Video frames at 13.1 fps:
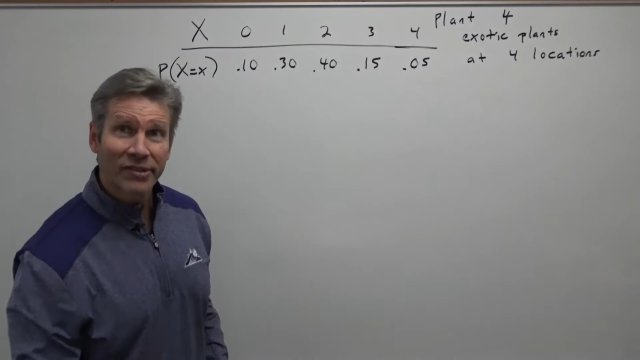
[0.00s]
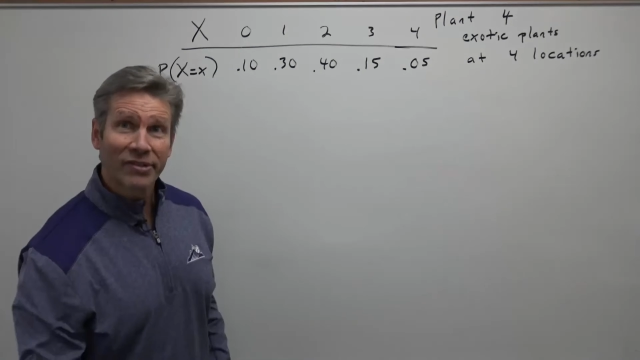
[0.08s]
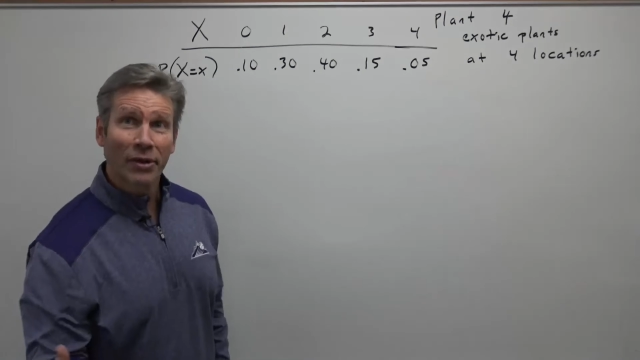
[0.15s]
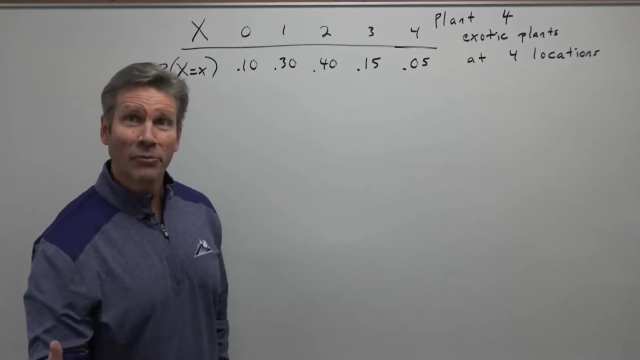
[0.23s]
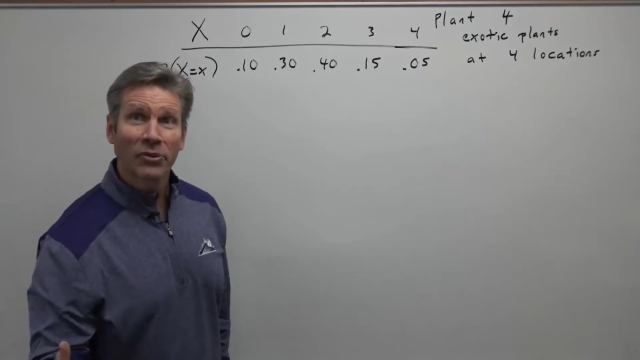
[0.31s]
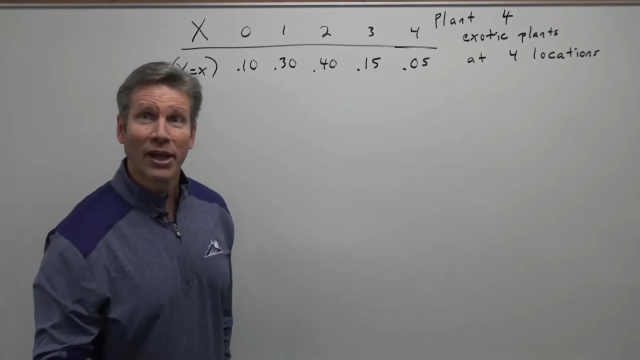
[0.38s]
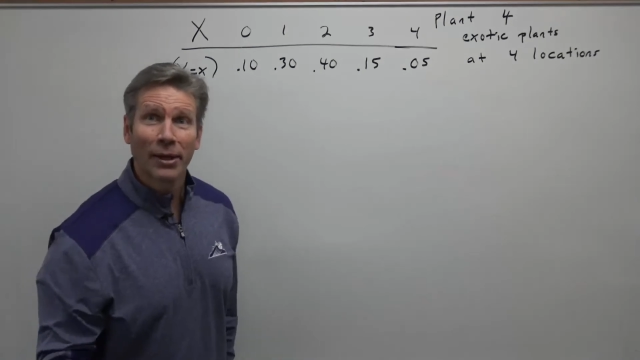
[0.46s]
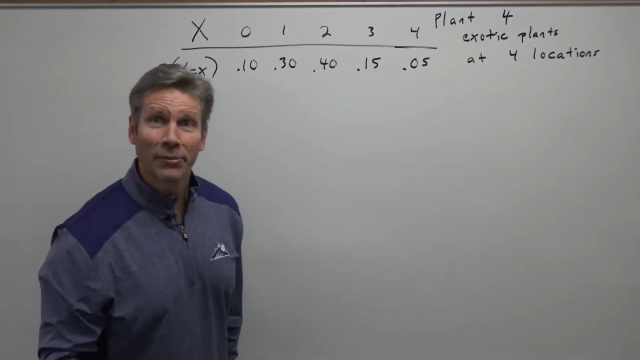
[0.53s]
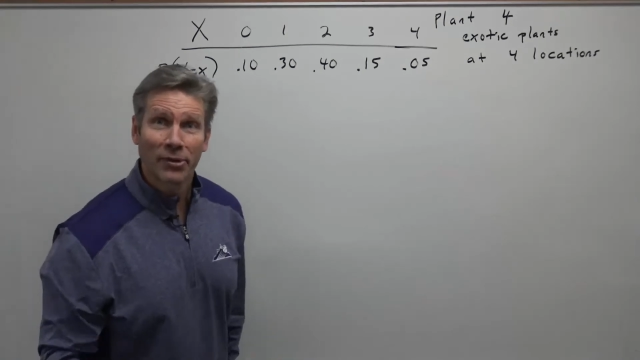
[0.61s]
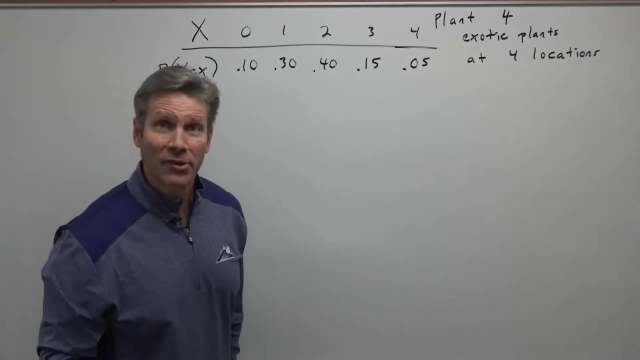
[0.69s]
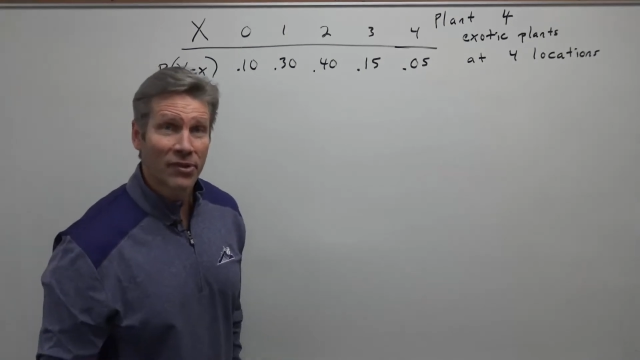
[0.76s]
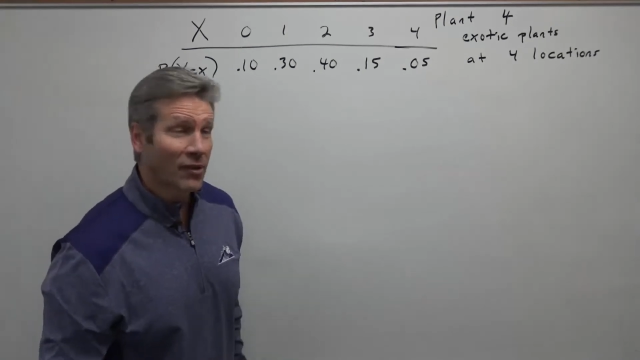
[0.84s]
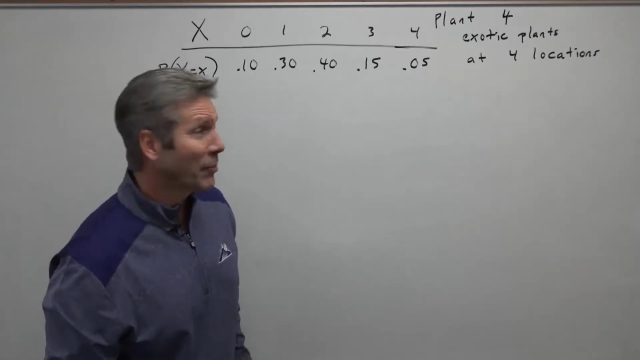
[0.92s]
sometimes
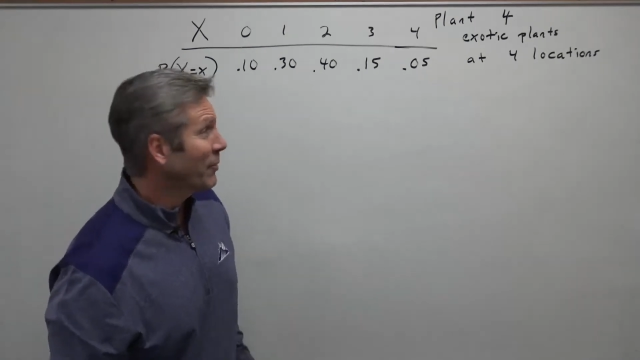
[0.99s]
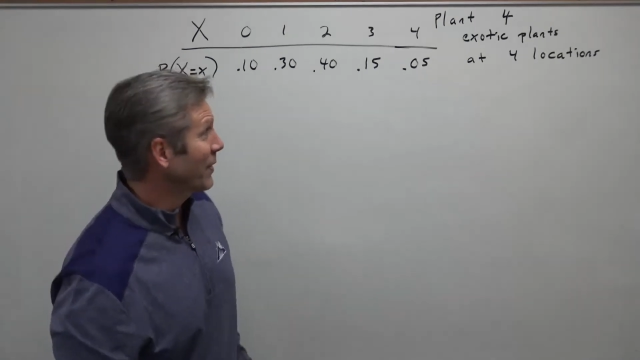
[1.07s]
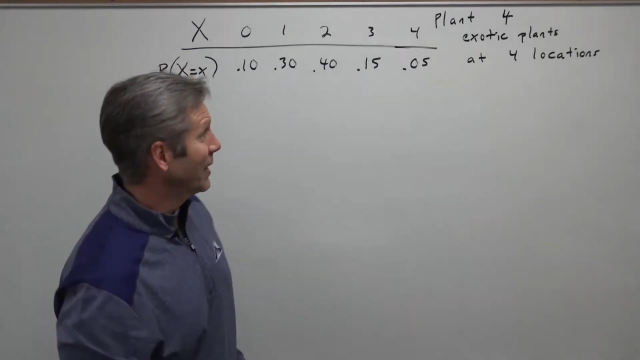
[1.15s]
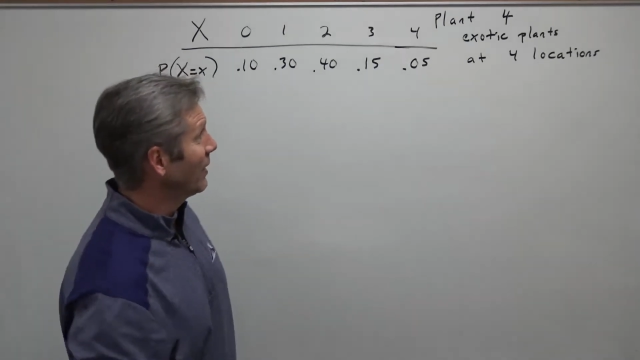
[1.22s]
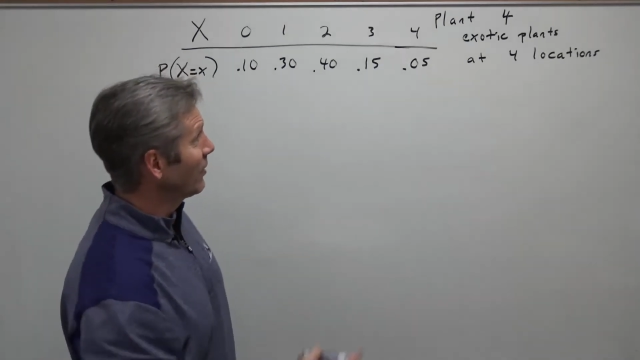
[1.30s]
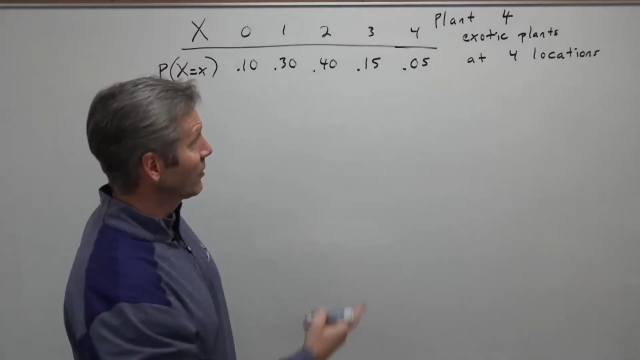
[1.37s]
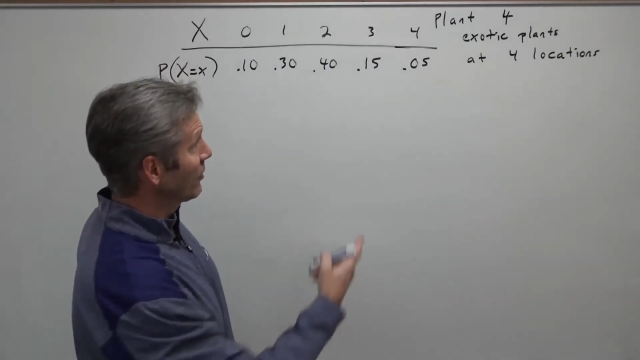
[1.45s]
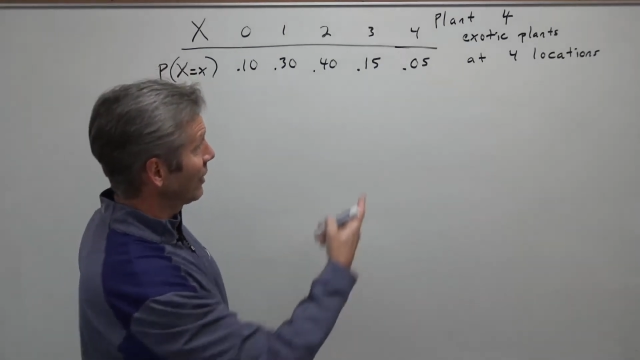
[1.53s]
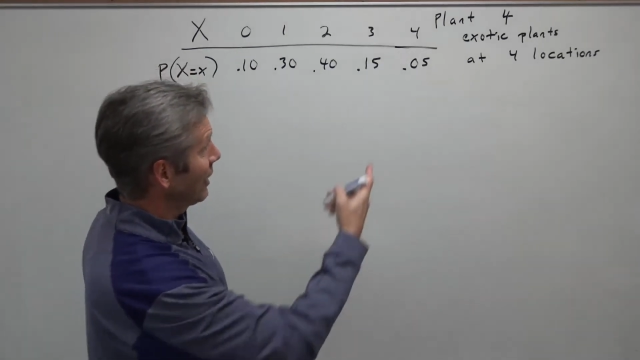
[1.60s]
it's something else.